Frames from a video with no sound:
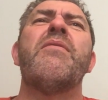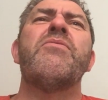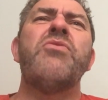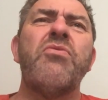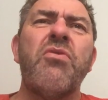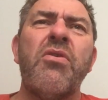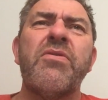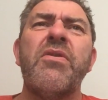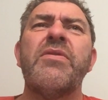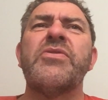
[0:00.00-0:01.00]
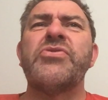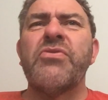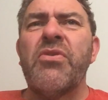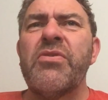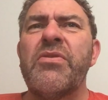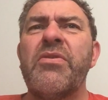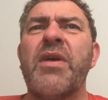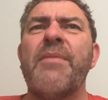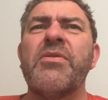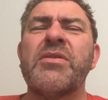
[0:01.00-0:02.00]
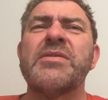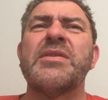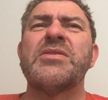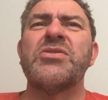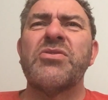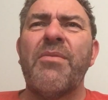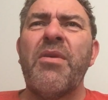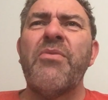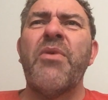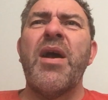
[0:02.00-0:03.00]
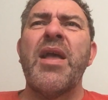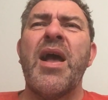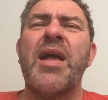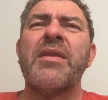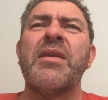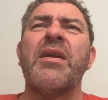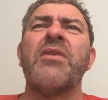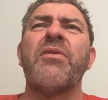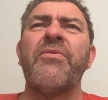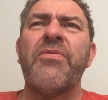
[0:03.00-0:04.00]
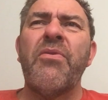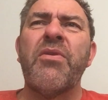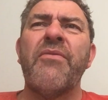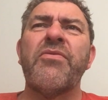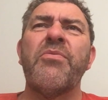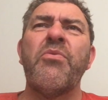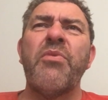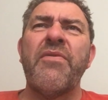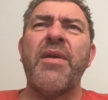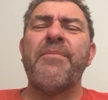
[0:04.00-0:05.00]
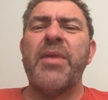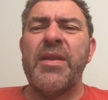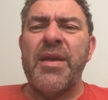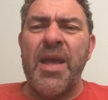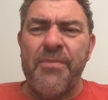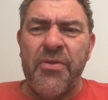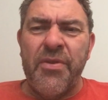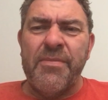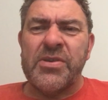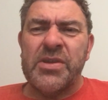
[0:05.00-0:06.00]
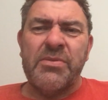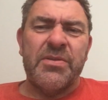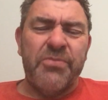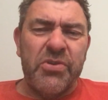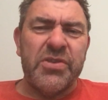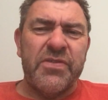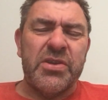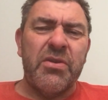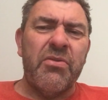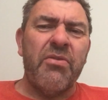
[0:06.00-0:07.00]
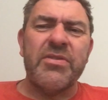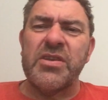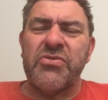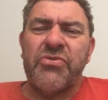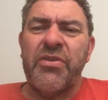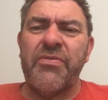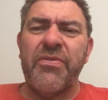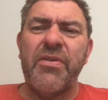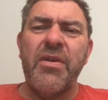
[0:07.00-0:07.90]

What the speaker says: you've got to do this, you've got to do that, because that's just not my way, and I don't feel comfortable with it being a hypocrite because I was a butcher for so long, to the truth.